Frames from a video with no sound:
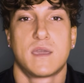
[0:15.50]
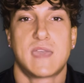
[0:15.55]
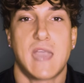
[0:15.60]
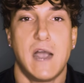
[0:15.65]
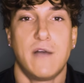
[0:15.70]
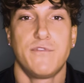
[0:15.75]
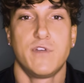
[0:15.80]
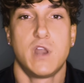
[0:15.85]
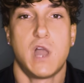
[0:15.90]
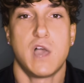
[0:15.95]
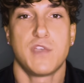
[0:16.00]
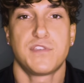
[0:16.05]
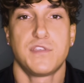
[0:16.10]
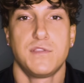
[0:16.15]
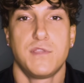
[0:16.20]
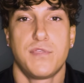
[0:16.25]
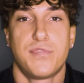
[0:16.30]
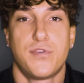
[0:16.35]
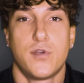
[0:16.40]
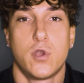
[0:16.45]
Calvin
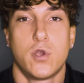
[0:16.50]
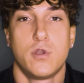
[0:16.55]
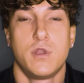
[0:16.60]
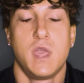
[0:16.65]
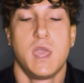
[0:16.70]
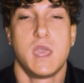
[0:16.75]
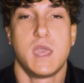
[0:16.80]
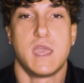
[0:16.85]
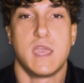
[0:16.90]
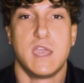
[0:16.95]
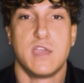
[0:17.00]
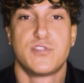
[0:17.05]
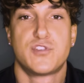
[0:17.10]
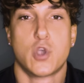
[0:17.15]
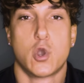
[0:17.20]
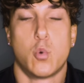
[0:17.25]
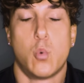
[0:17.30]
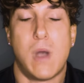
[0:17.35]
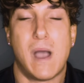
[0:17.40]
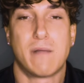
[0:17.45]
Austin III
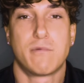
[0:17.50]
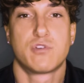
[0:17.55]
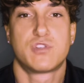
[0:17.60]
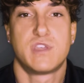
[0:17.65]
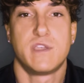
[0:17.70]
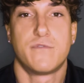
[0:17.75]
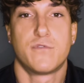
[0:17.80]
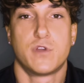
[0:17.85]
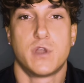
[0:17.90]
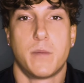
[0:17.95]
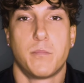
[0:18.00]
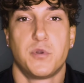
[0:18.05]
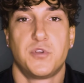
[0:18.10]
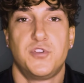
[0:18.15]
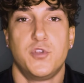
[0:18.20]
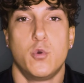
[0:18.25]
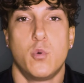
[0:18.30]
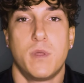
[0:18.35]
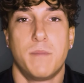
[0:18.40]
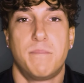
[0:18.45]
is your wide receiver number
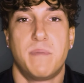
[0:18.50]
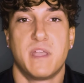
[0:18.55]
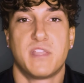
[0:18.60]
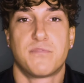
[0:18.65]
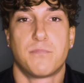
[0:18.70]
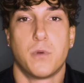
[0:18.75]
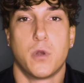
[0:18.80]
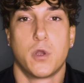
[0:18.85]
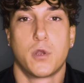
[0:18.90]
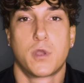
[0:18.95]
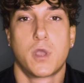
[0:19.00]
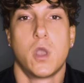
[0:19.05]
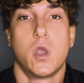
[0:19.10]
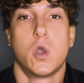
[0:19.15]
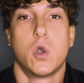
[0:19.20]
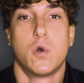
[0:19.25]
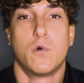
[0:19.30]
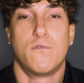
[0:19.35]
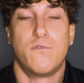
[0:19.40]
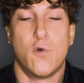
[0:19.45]
2 in Pittsburgh
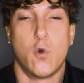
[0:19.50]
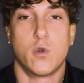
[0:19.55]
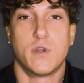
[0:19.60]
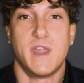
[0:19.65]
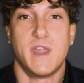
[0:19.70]
for